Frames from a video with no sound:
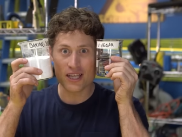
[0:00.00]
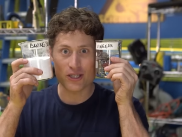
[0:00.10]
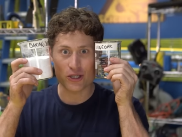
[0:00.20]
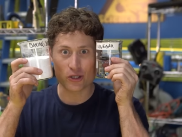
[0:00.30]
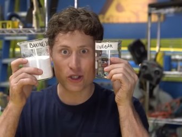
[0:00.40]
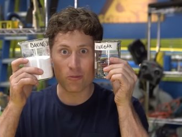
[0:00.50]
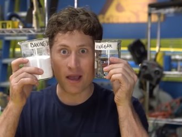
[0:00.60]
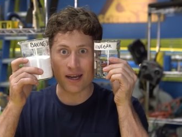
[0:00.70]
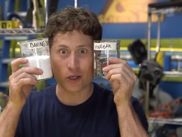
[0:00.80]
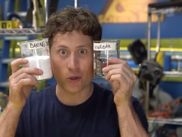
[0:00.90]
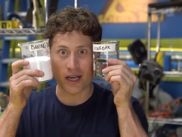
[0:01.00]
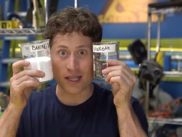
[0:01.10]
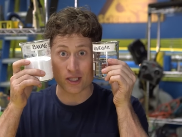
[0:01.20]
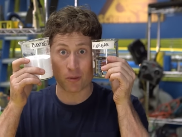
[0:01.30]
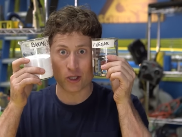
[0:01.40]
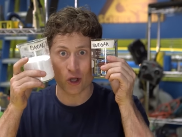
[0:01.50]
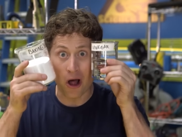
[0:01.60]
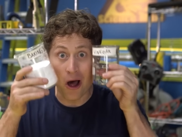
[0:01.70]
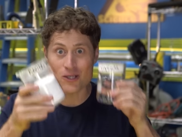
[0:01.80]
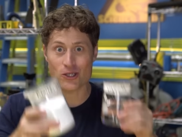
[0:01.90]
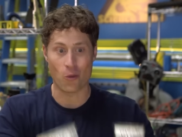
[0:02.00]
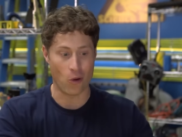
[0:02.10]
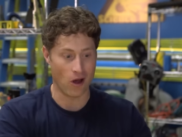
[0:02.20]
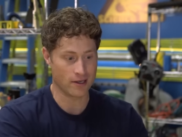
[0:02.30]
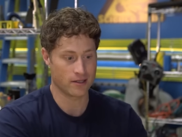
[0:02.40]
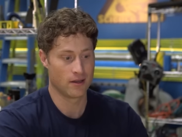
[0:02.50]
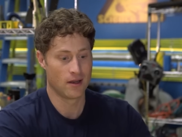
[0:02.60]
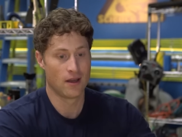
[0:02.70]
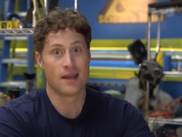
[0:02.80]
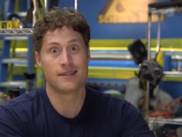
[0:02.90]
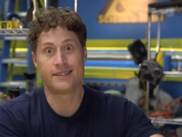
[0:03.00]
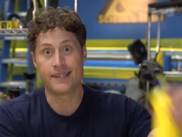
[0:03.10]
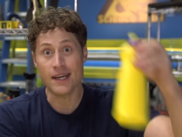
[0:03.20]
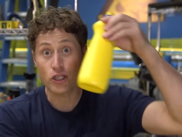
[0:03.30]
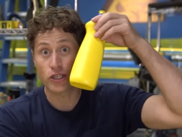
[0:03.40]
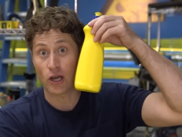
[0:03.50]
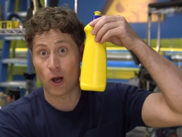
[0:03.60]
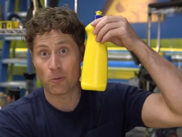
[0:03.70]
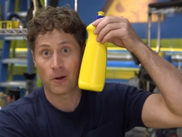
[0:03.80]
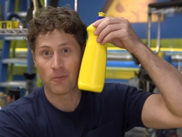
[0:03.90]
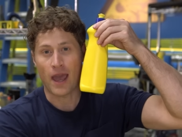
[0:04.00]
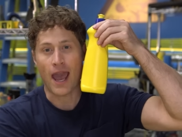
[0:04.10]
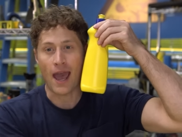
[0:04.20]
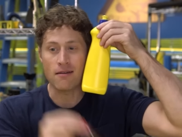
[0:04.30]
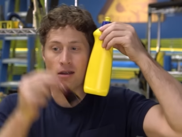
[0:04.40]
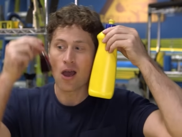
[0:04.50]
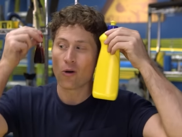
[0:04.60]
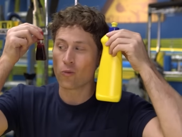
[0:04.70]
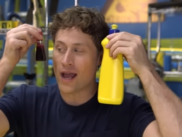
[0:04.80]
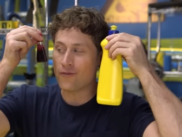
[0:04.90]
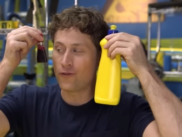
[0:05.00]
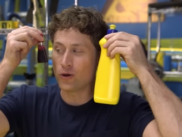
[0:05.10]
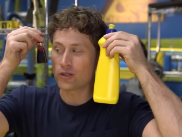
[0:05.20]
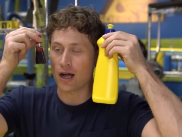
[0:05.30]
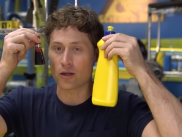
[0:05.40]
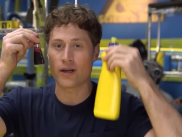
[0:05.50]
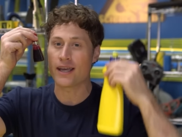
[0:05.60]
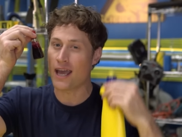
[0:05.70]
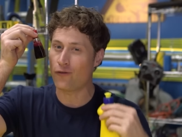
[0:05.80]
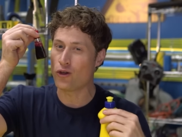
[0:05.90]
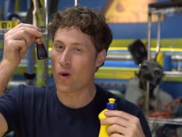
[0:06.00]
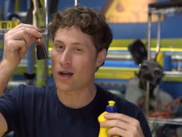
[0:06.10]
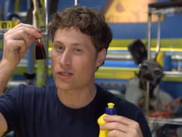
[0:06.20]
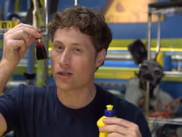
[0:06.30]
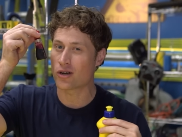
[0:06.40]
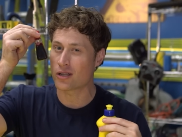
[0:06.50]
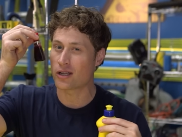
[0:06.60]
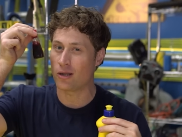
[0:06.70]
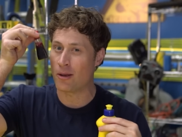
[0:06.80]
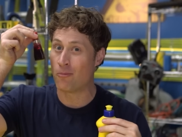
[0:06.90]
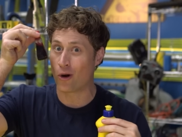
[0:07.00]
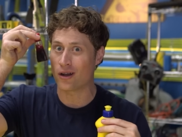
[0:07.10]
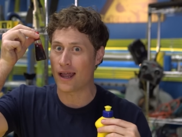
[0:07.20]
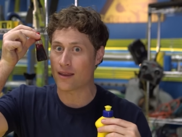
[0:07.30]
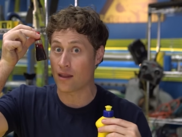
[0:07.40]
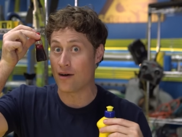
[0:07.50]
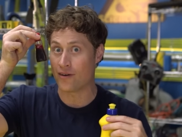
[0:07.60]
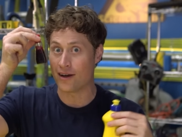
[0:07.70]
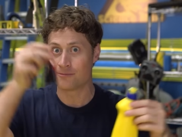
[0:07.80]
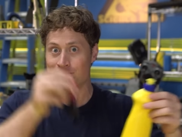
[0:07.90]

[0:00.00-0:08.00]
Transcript: These are your two main ingredients, but you'll also want dish soap and red food coloring if you want it to look a little bit more like lava.